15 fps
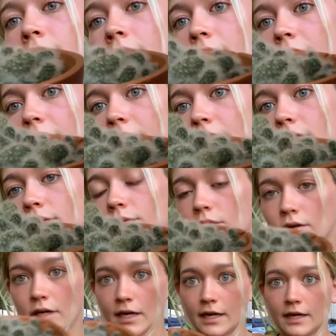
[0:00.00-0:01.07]
a
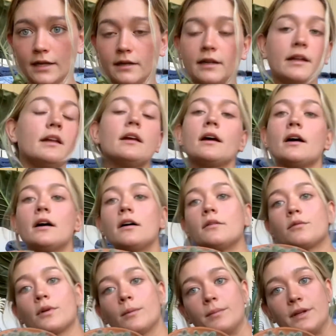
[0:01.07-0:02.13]
variety of
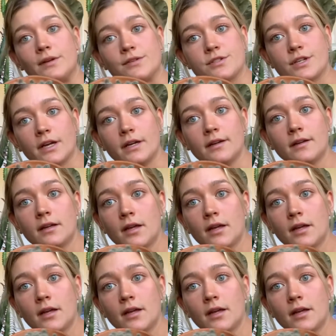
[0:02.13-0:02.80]
Rebutia.